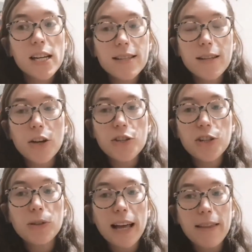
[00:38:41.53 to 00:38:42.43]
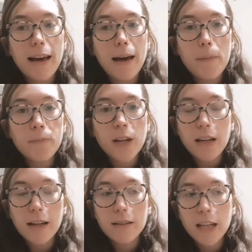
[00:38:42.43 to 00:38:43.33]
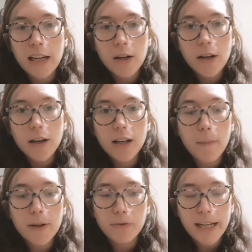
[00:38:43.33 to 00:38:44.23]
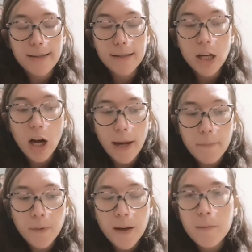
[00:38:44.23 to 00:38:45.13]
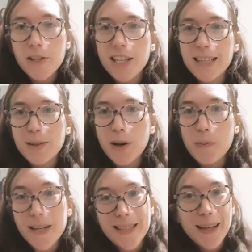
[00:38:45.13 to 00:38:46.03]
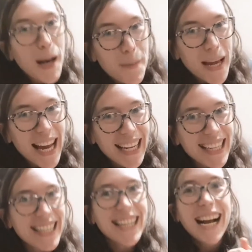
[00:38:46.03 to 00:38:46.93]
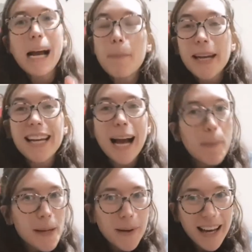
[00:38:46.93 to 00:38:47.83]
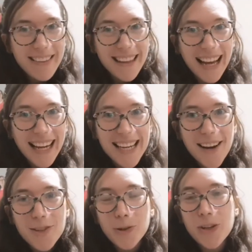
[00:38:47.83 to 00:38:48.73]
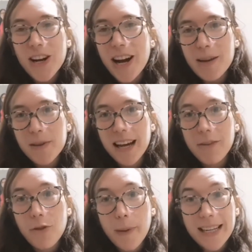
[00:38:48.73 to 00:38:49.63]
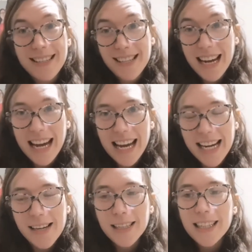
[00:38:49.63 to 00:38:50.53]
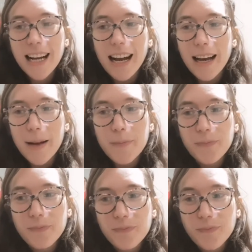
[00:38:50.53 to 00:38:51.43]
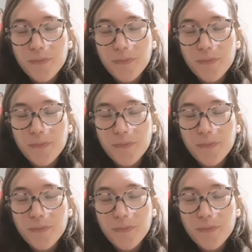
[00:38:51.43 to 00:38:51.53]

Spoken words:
so she'll get them in a couple of weeks time, but she has got a present coming. Happy birthday, Dawn. I hope you have the best day and